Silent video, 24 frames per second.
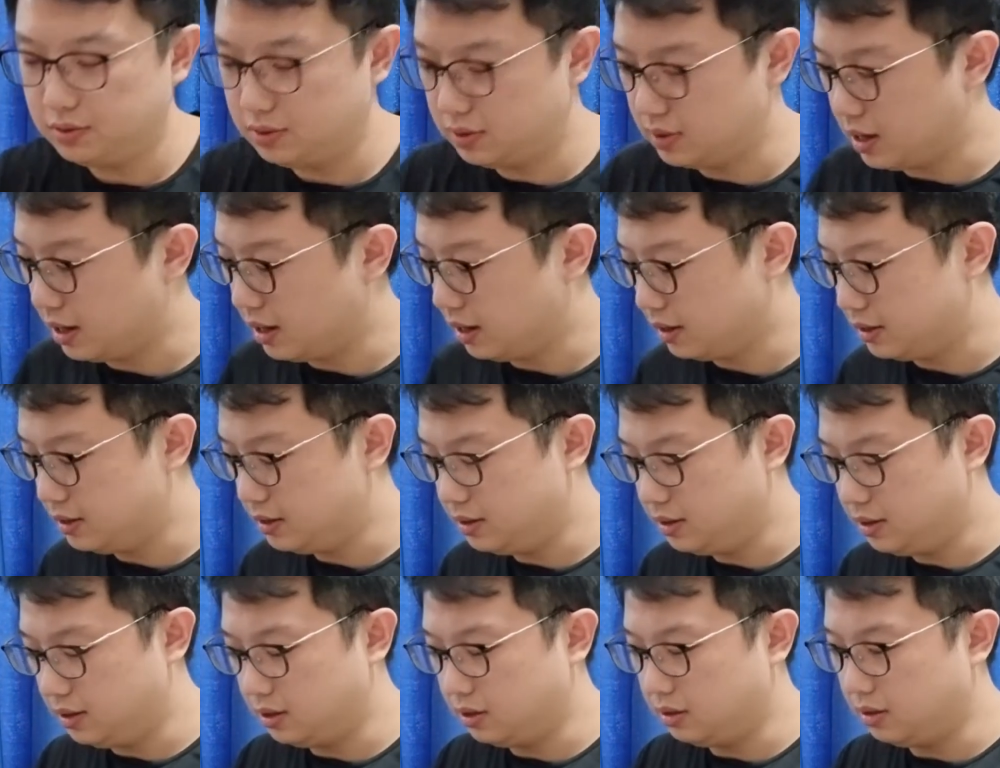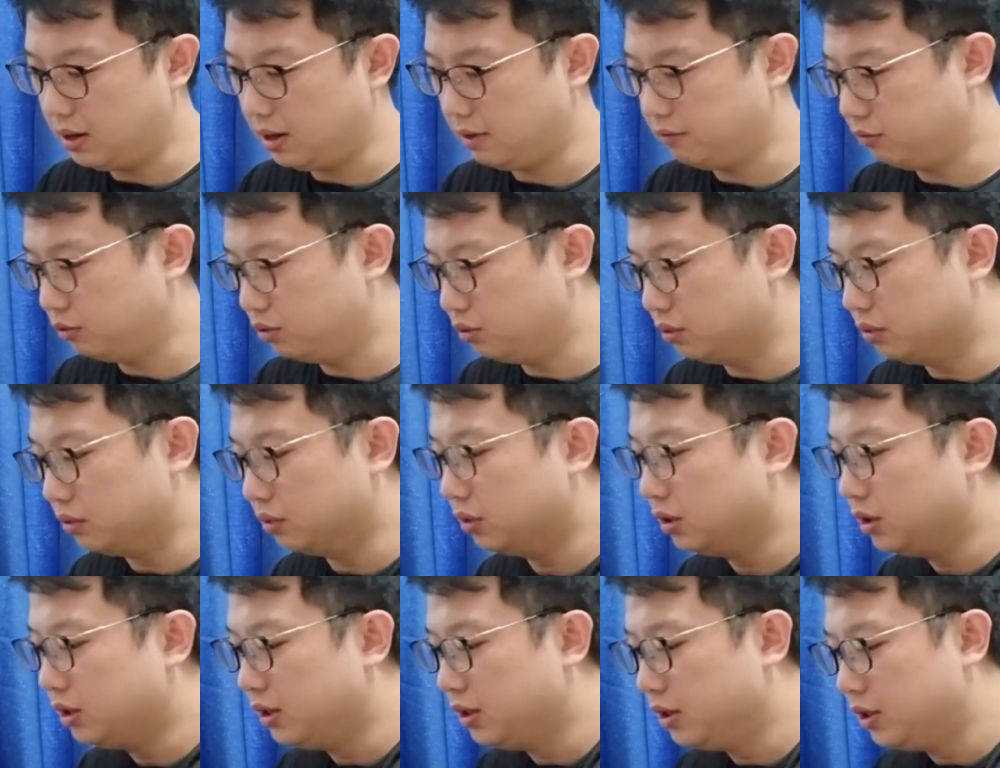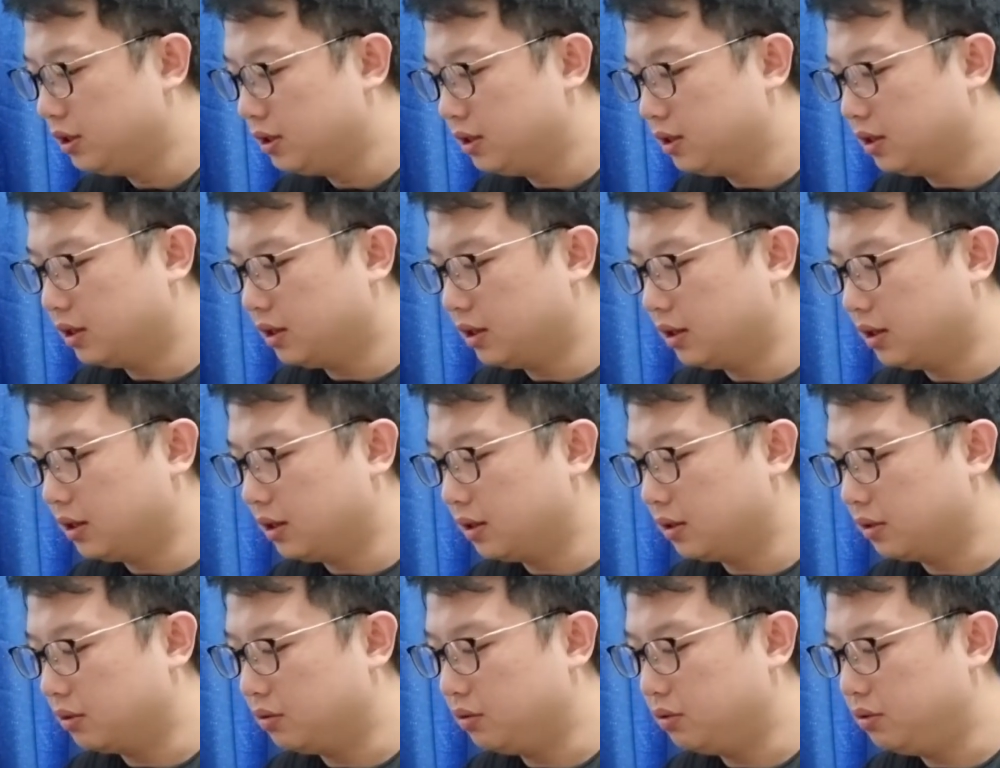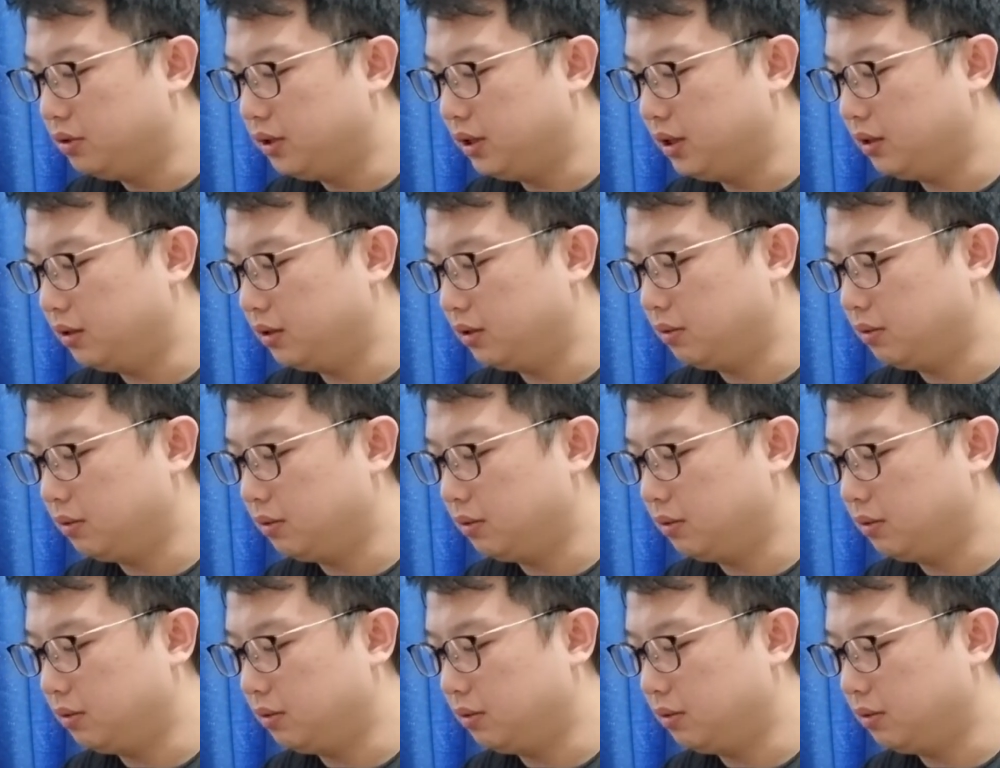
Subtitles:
Like I said, you have to glue it